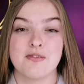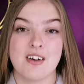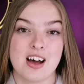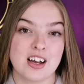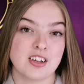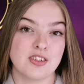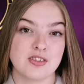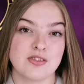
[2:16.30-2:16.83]
if
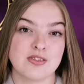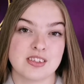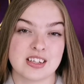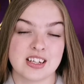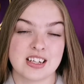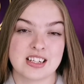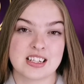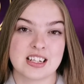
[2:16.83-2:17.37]
I use
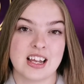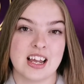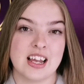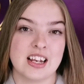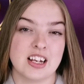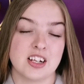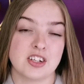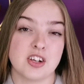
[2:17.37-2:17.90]
it
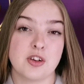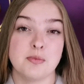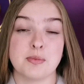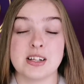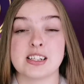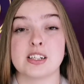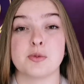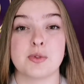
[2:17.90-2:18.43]
and I don't
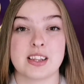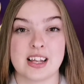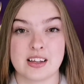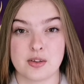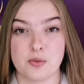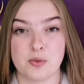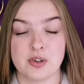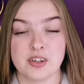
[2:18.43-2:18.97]
mix it with other
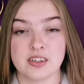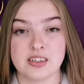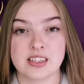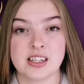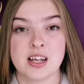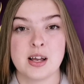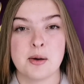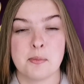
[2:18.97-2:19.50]
oils,
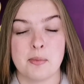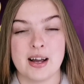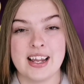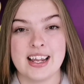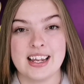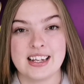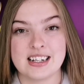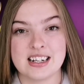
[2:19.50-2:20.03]
my
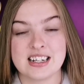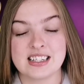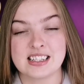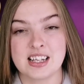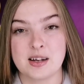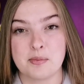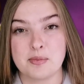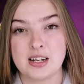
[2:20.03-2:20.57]
hair does
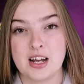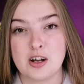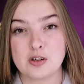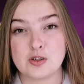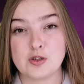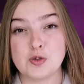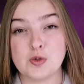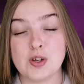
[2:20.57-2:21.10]
come
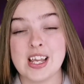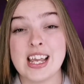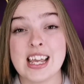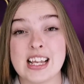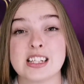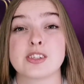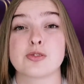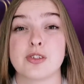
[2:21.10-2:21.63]
down to
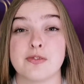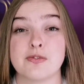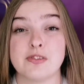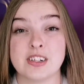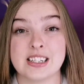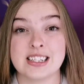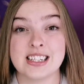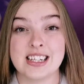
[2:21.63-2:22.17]
extra
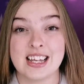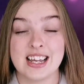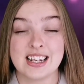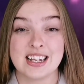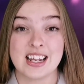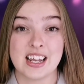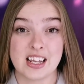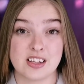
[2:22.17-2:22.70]
frizzy and
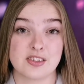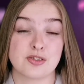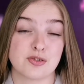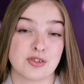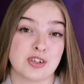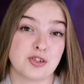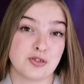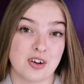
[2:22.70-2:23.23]

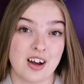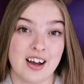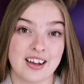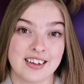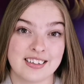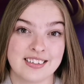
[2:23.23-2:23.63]
extra dry.